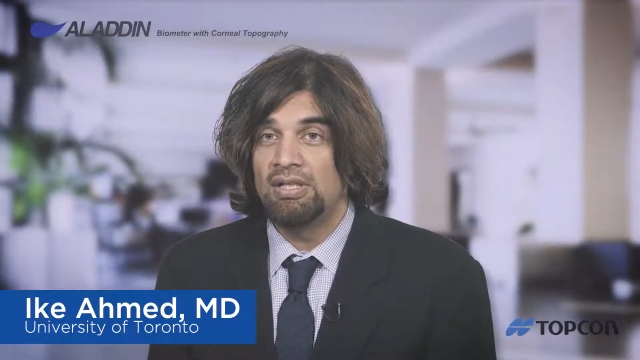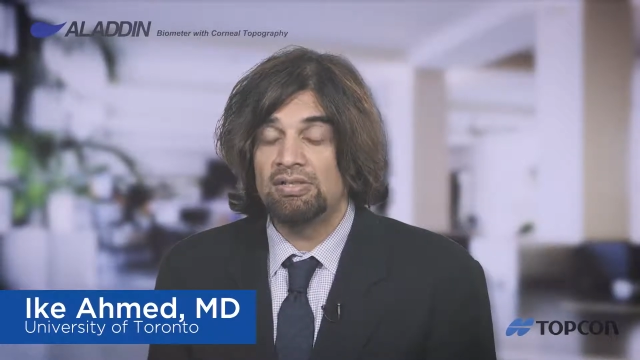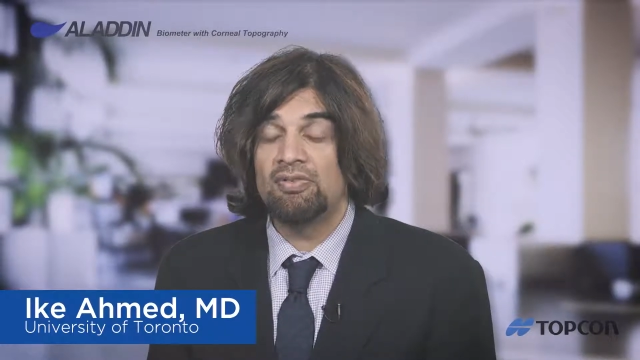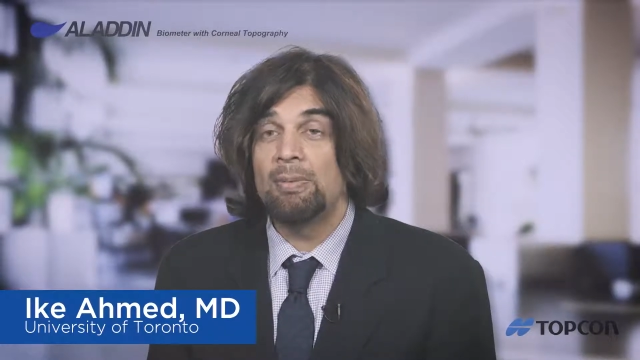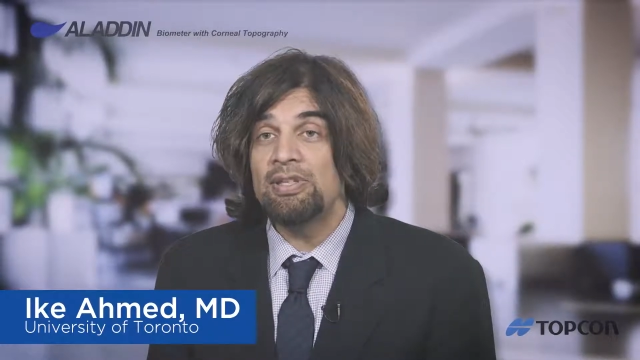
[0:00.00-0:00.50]

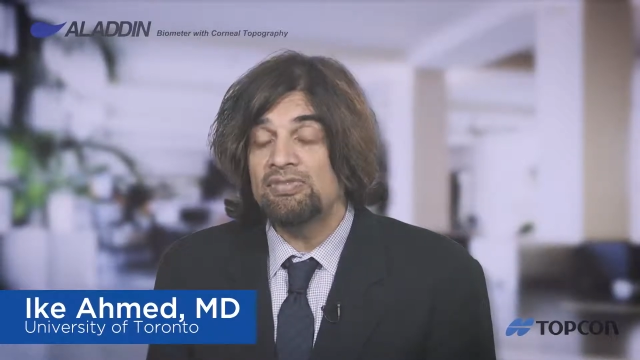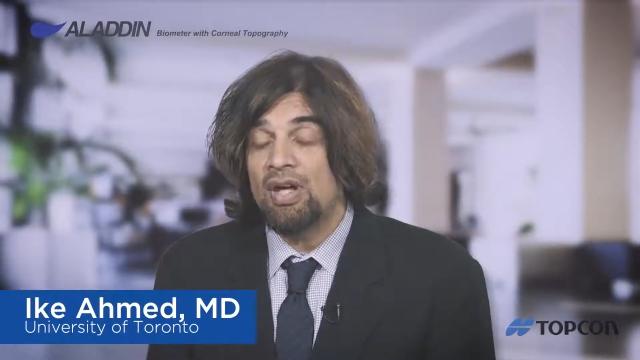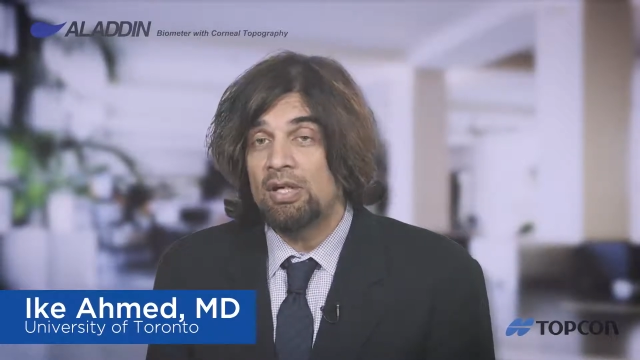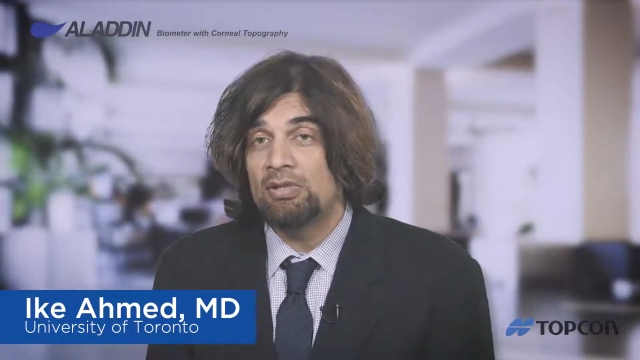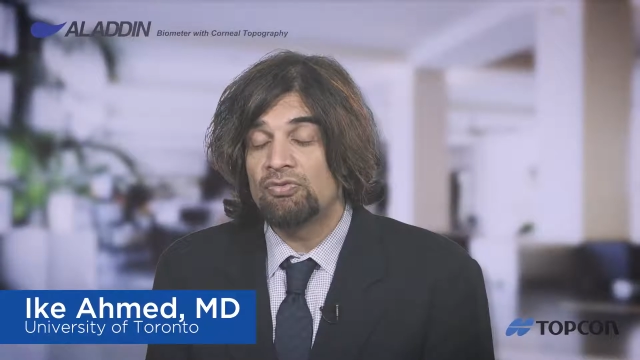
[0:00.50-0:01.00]
is of immense
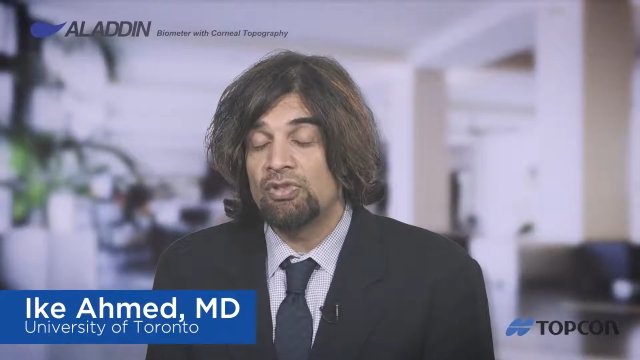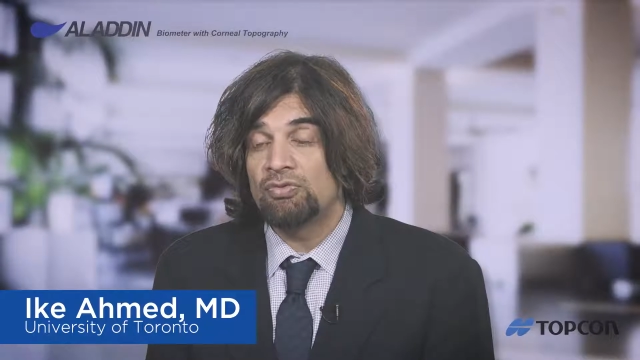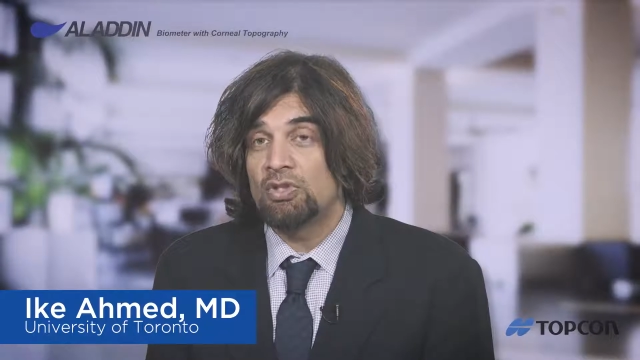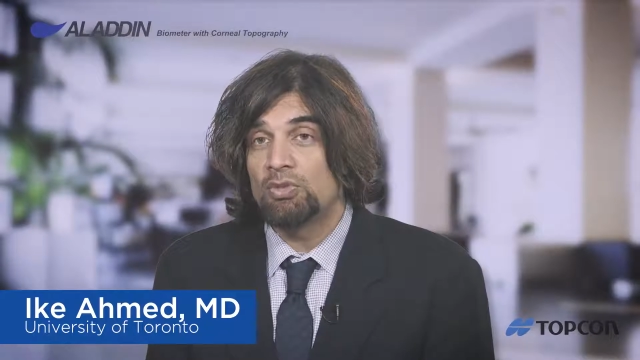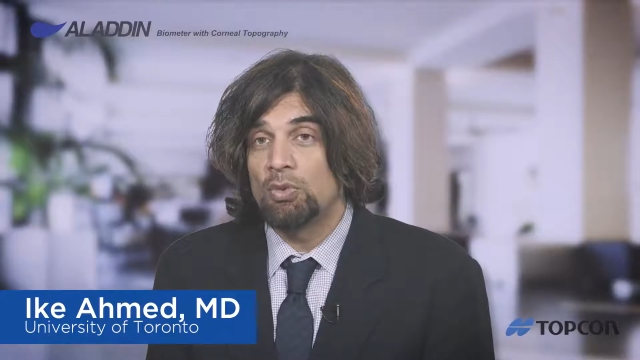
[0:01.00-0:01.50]
value
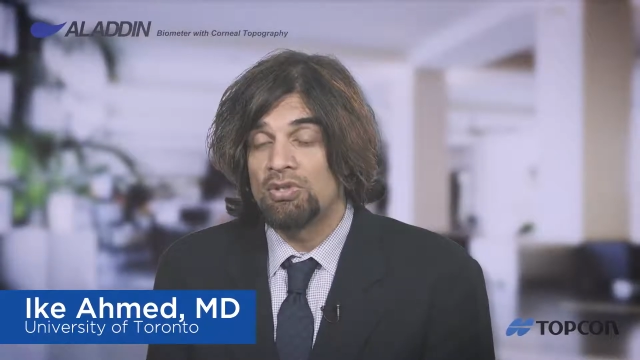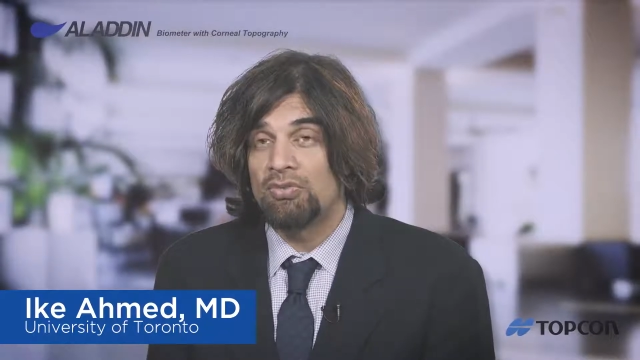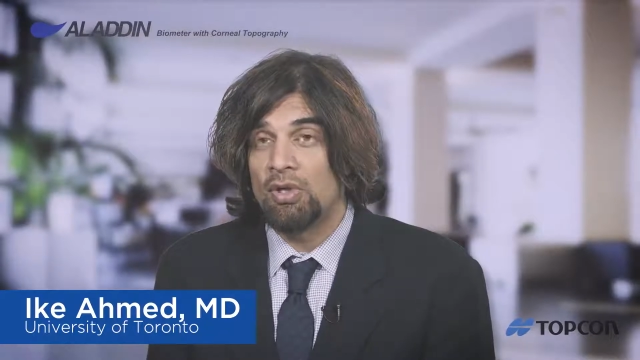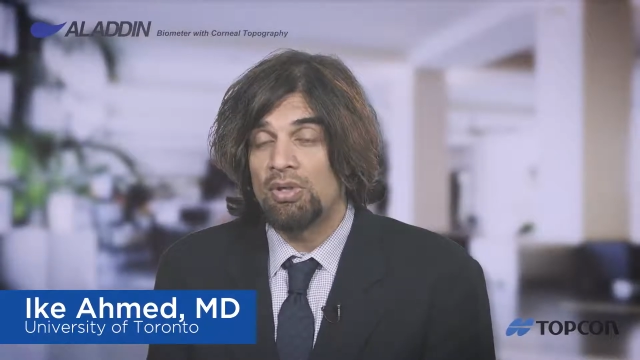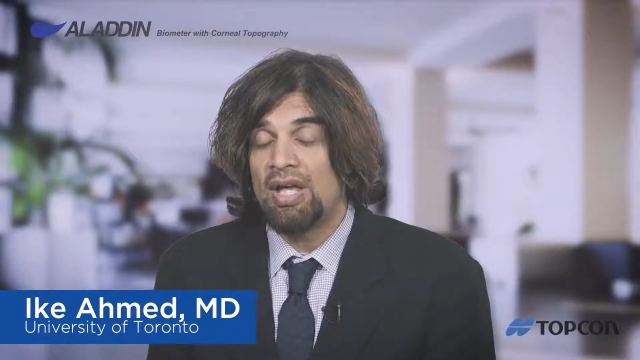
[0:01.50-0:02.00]
as far as
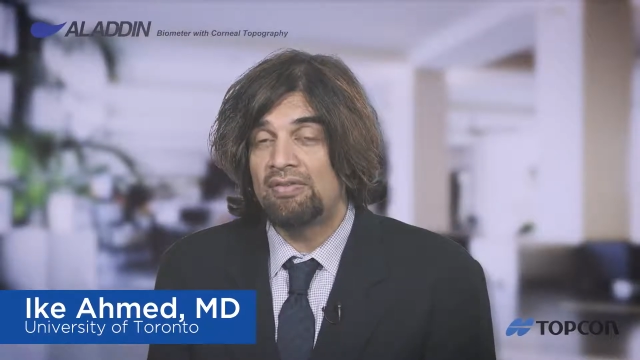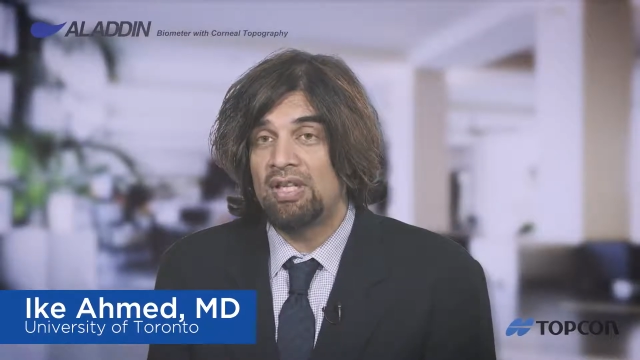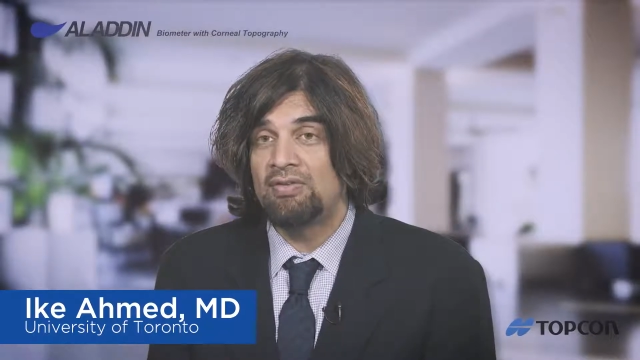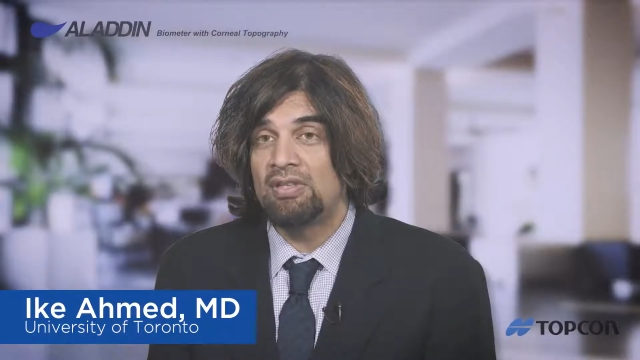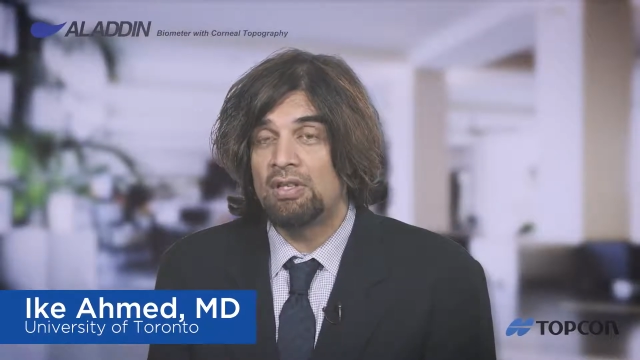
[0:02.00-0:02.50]
workflow and
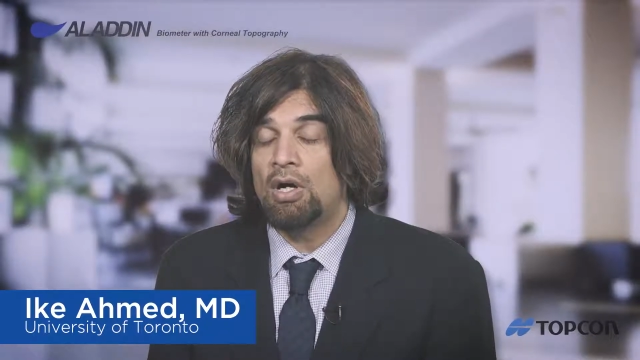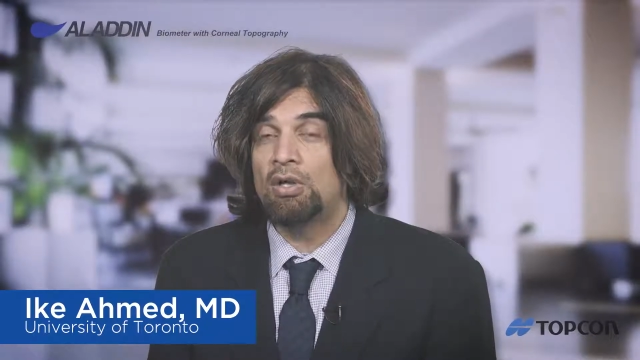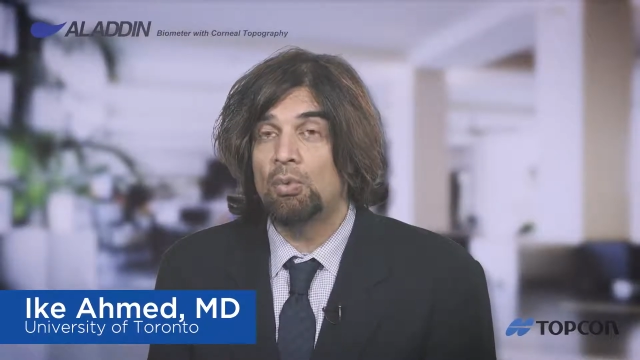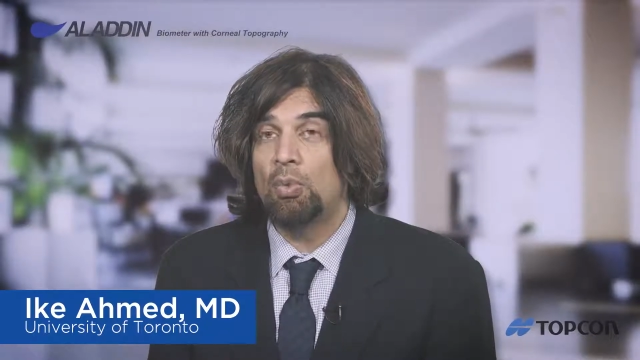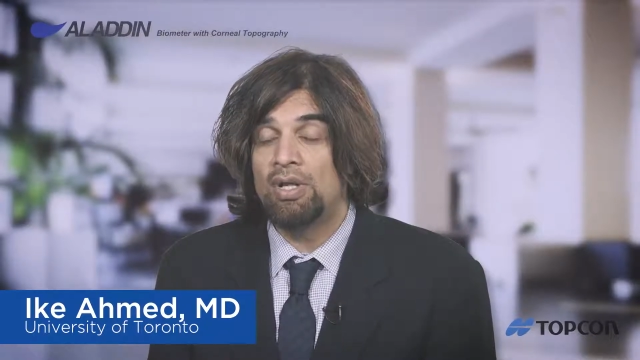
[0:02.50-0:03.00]
having everything
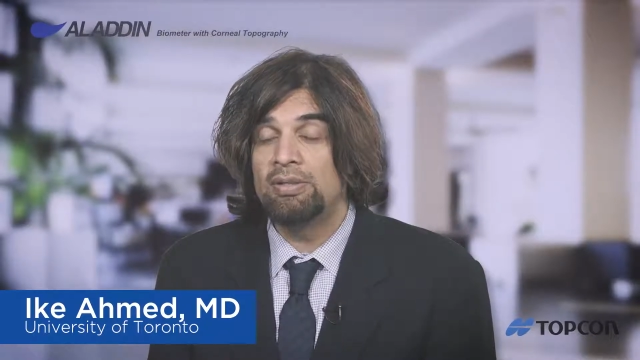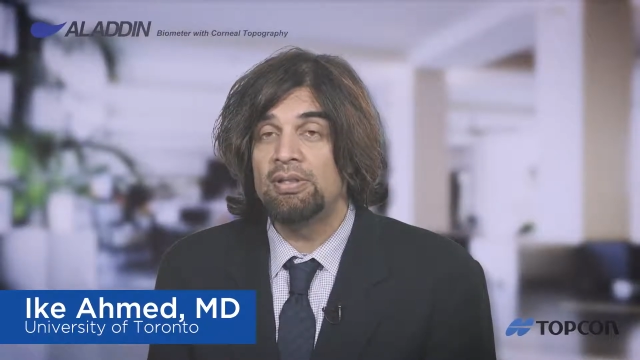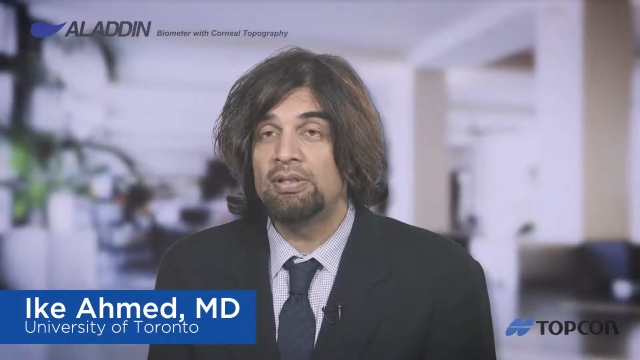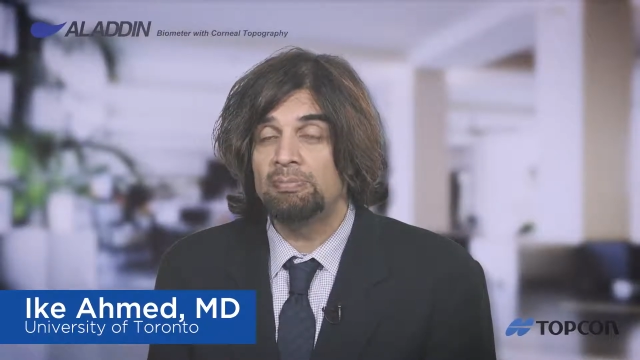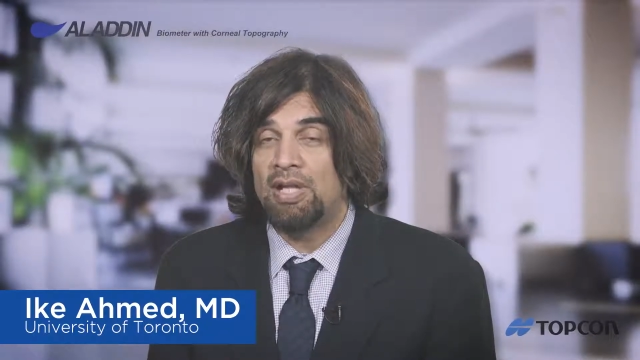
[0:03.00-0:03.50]
all in one